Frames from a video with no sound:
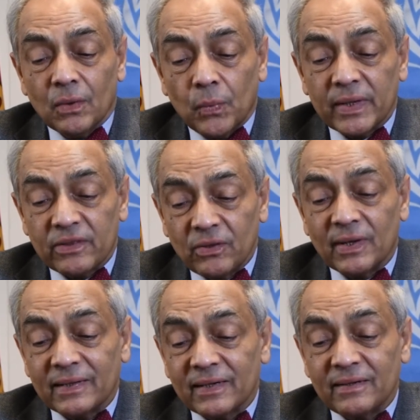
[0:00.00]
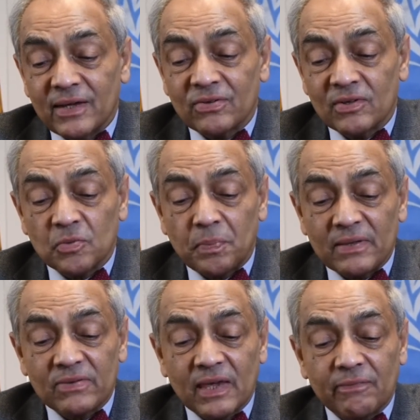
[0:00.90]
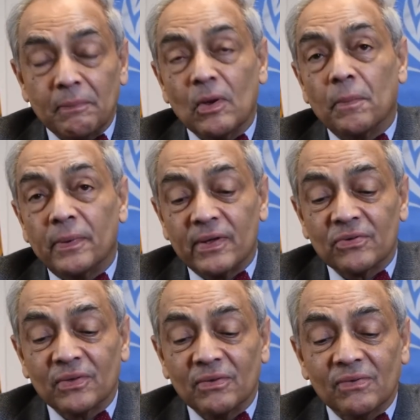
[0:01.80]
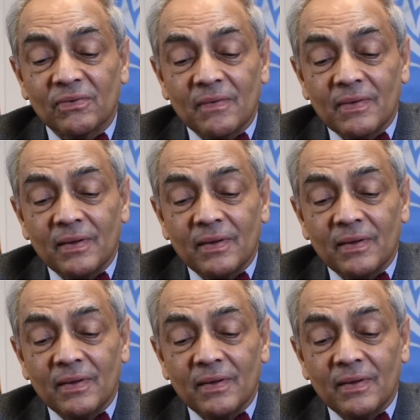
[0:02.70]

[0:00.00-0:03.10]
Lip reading: with the United Nations peacekeeping operations,